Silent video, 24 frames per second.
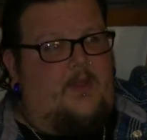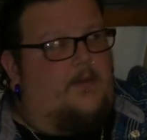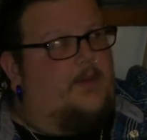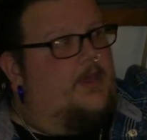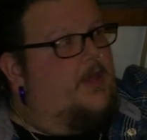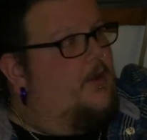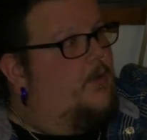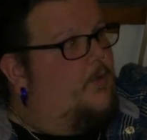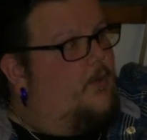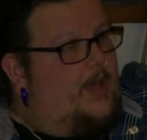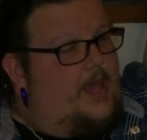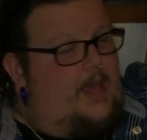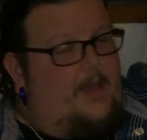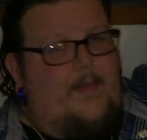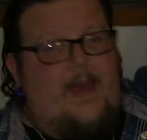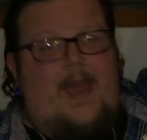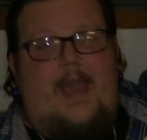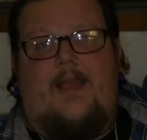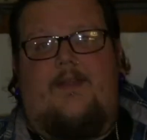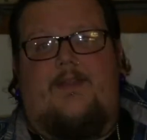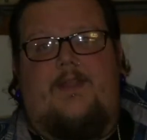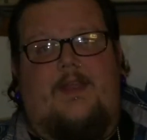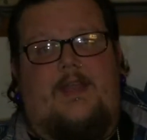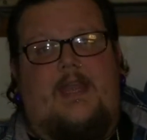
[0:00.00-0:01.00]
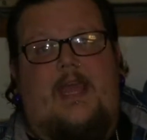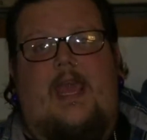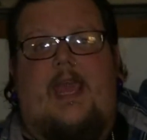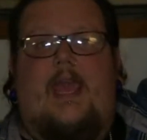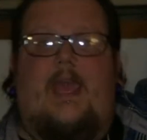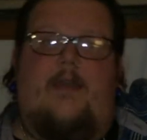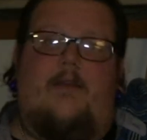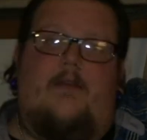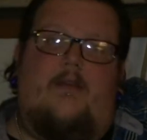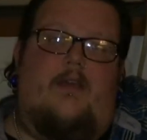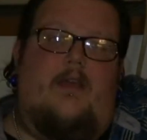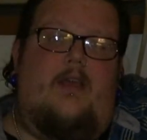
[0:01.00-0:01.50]
You know, way back in the
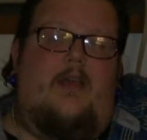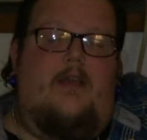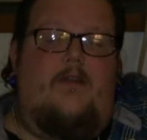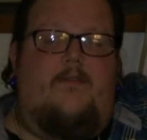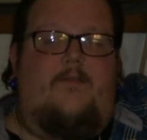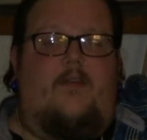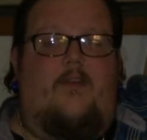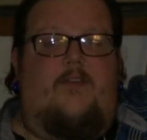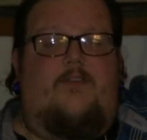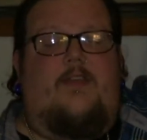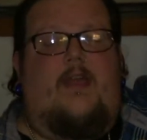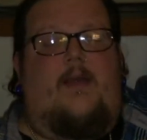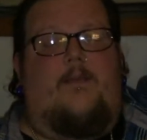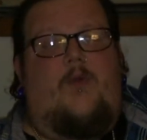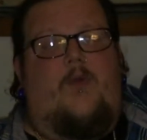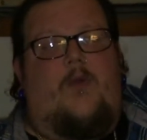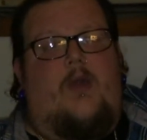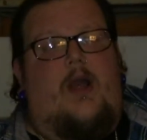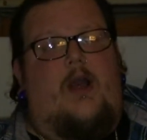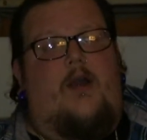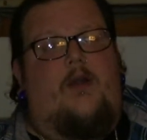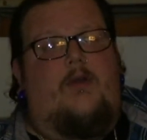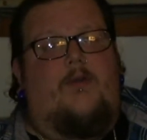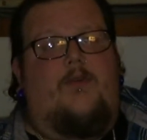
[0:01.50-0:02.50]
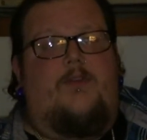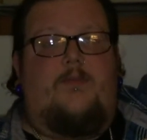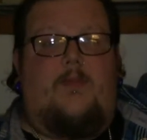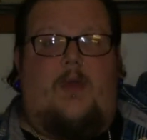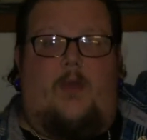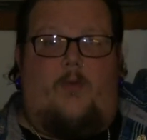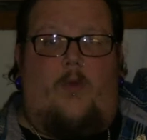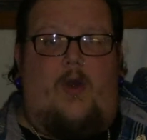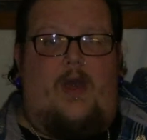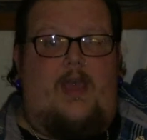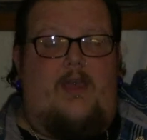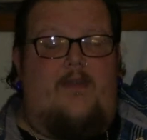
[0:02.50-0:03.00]
day, first time around, it was
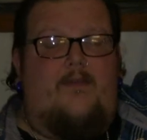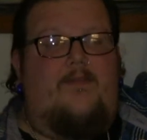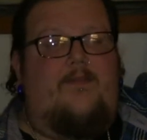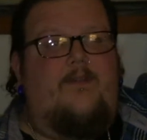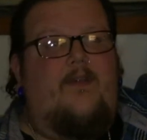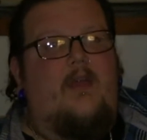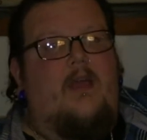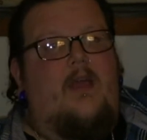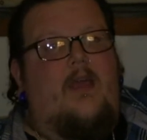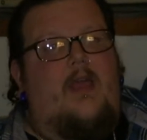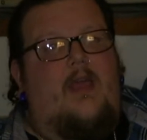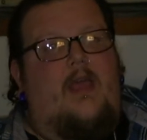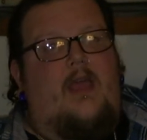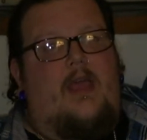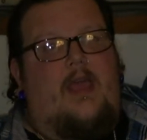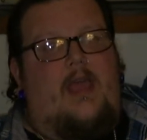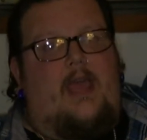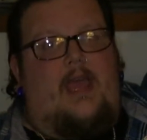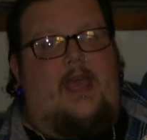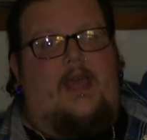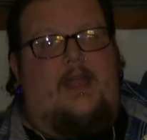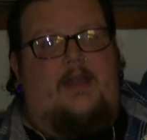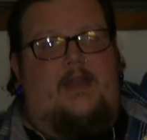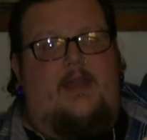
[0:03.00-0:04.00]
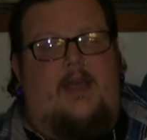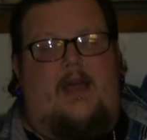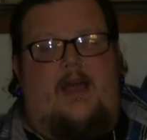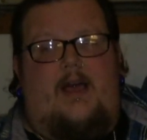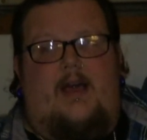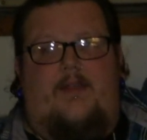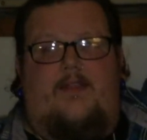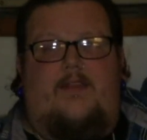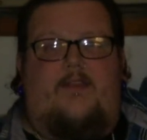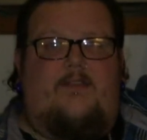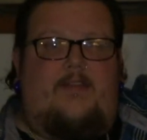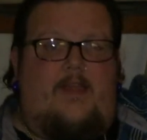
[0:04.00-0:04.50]
my wife. And
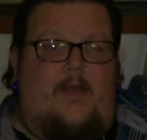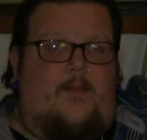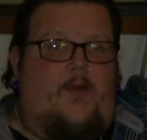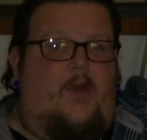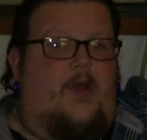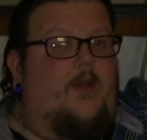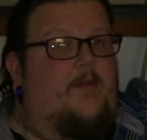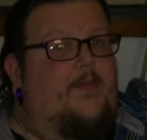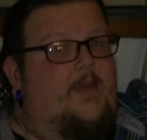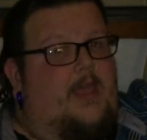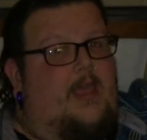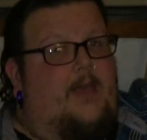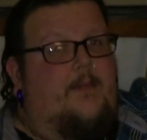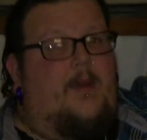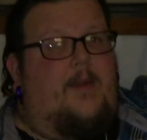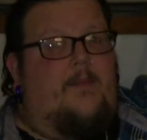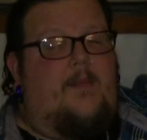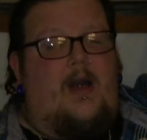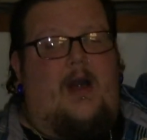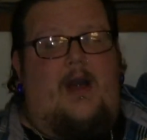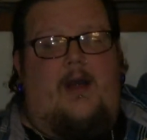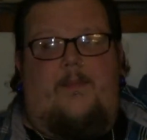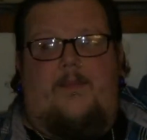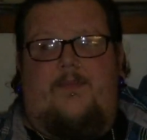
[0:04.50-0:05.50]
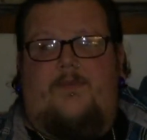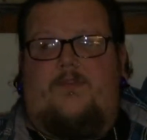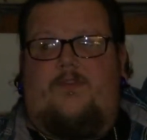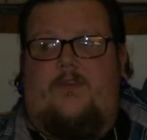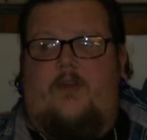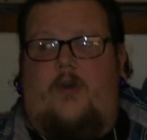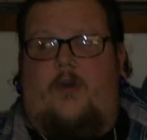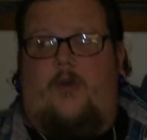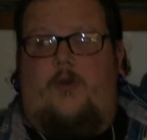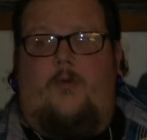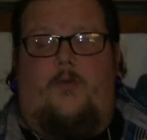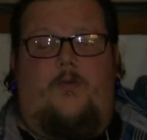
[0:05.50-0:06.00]
this time around, it became my mom.
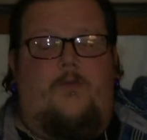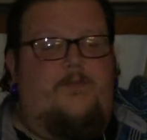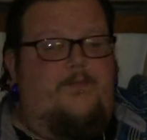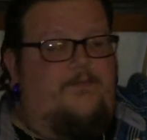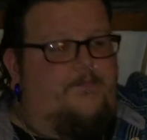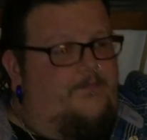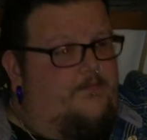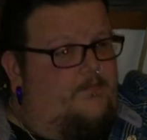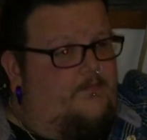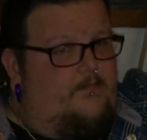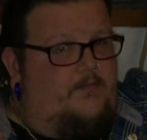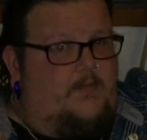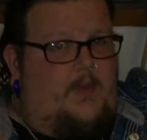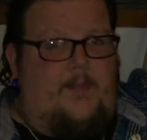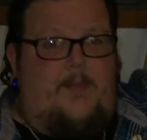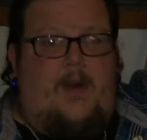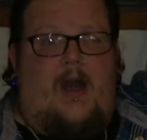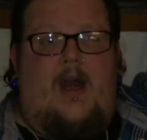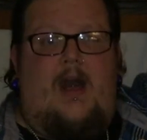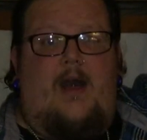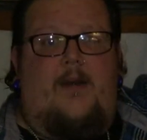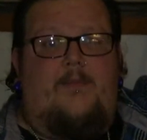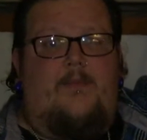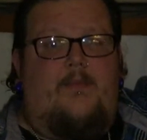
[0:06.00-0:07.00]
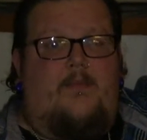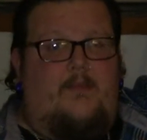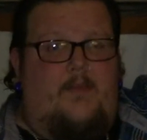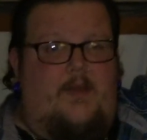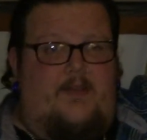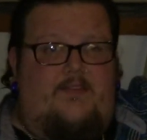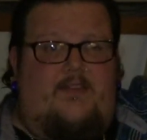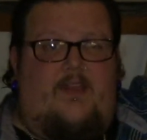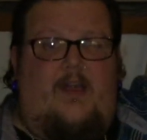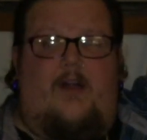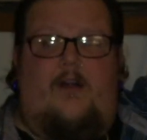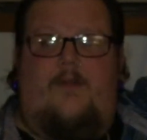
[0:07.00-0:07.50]
So my mom,
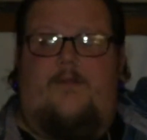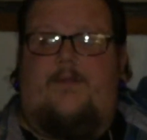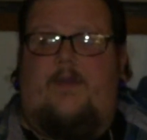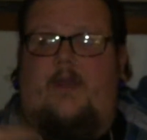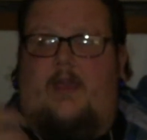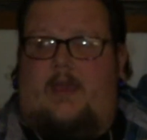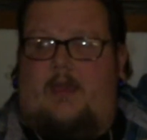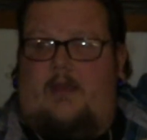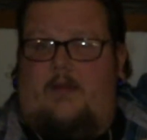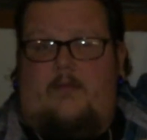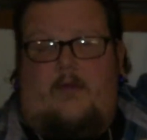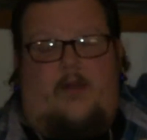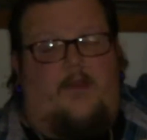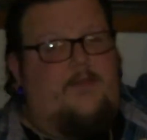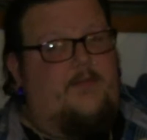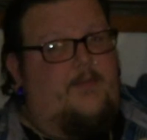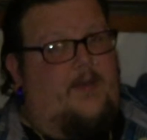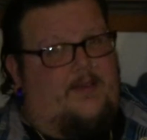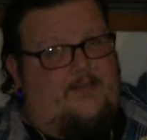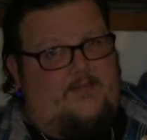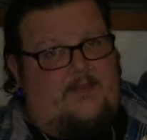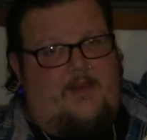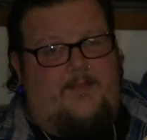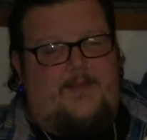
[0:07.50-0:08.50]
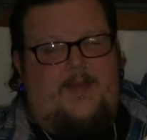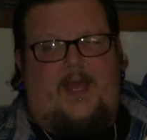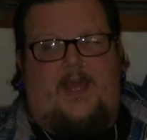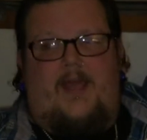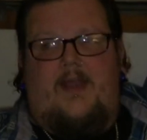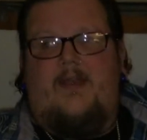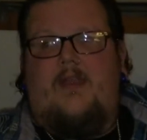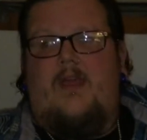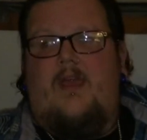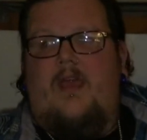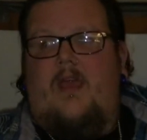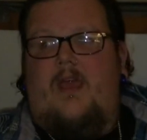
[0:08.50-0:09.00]
myself, and also my
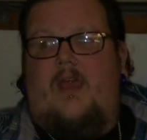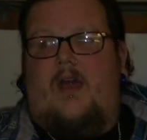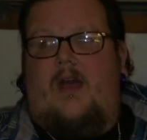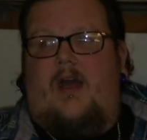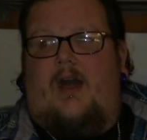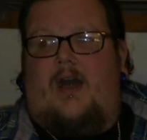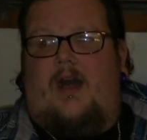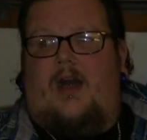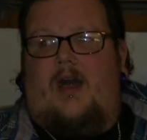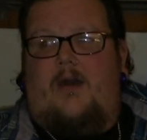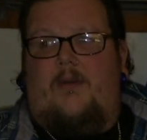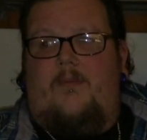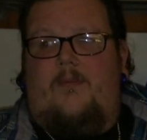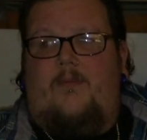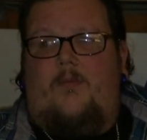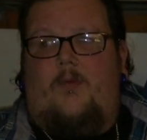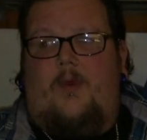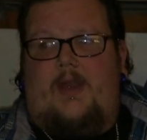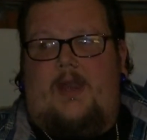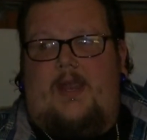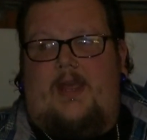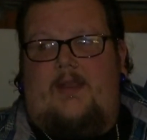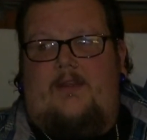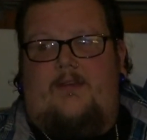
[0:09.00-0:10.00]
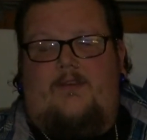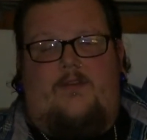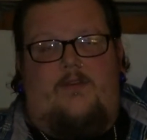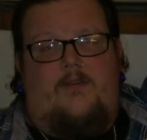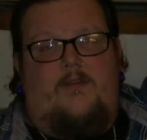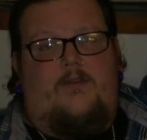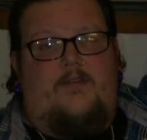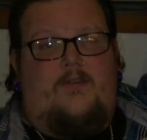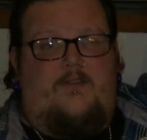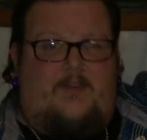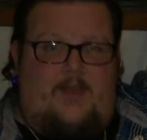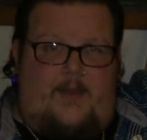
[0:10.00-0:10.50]
stepdad went
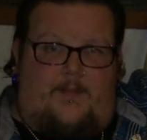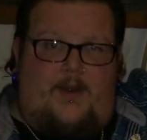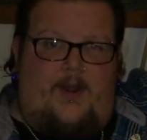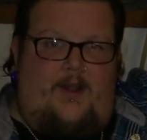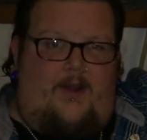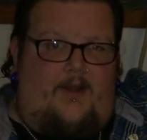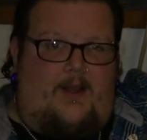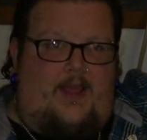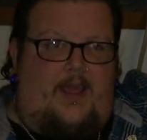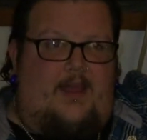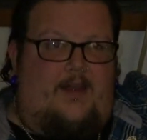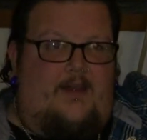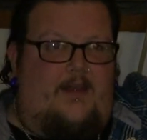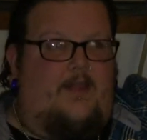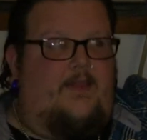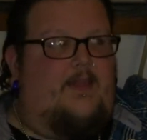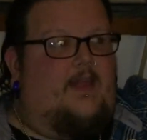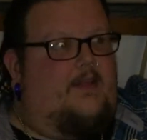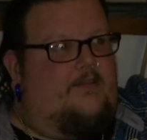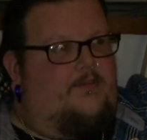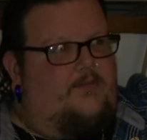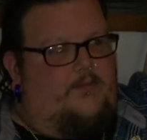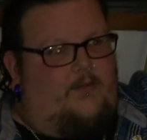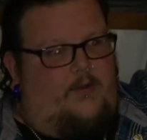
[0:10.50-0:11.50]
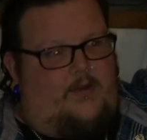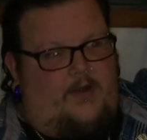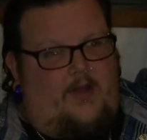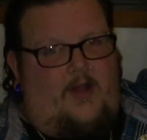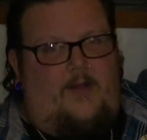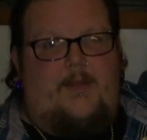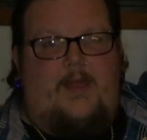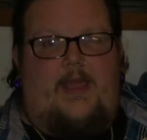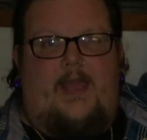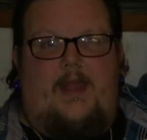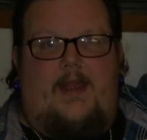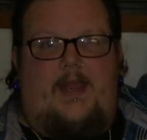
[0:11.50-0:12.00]
into the seminar again. And that's where it
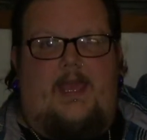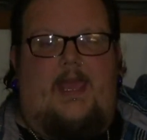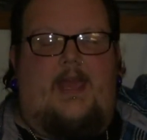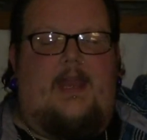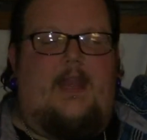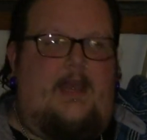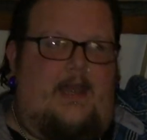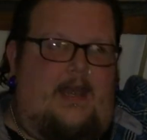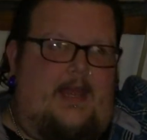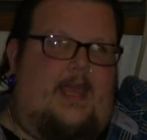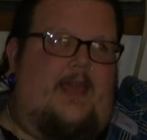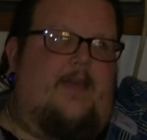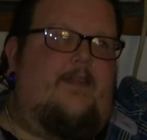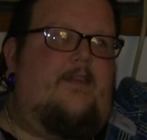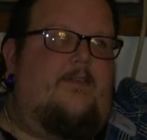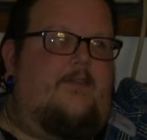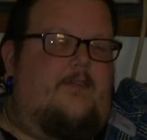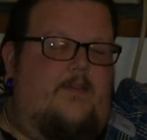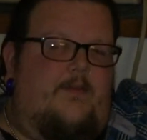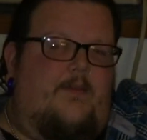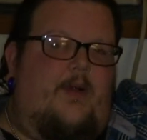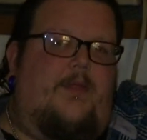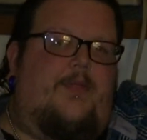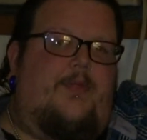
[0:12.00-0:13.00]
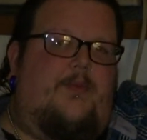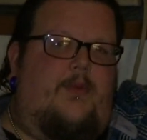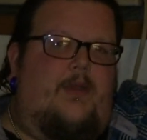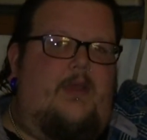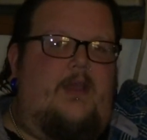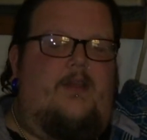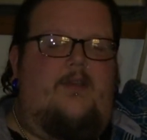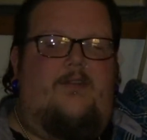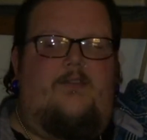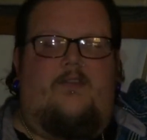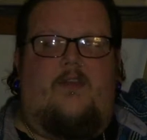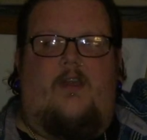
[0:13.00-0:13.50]
all began again. And again, this was about 3
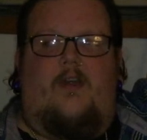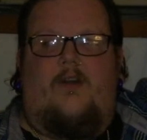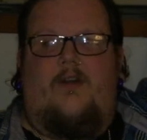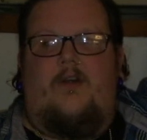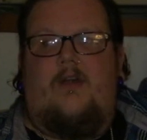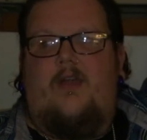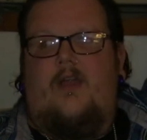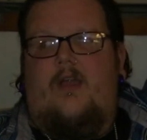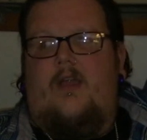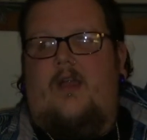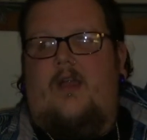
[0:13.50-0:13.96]
years ago.